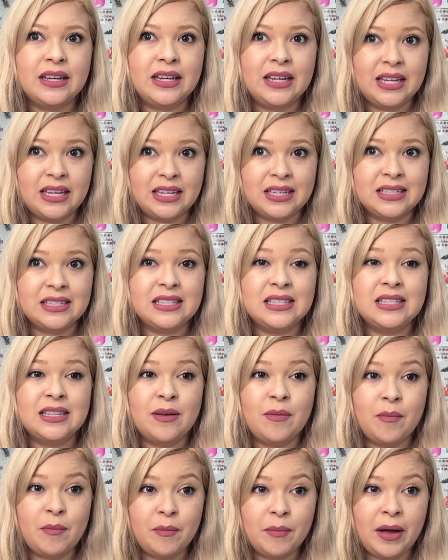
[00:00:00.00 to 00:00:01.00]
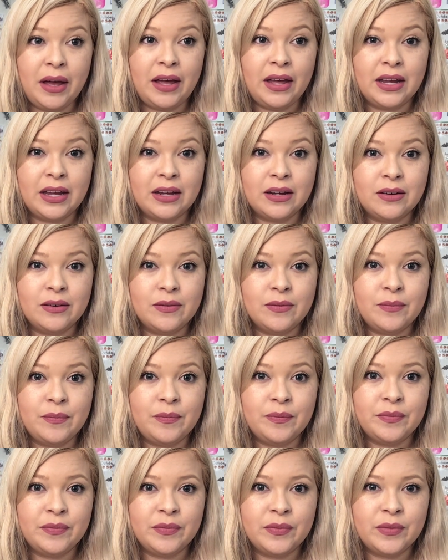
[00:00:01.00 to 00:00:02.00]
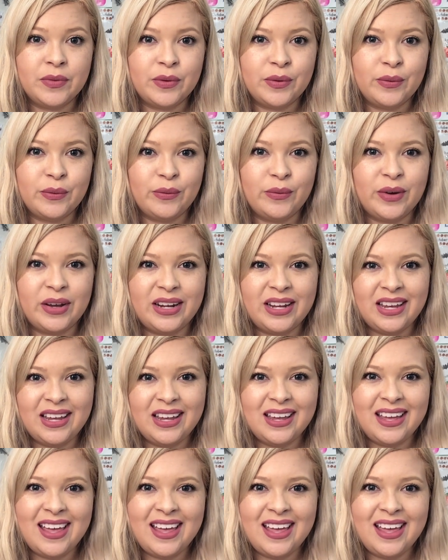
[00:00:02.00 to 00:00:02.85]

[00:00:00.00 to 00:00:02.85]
is mine. Ready?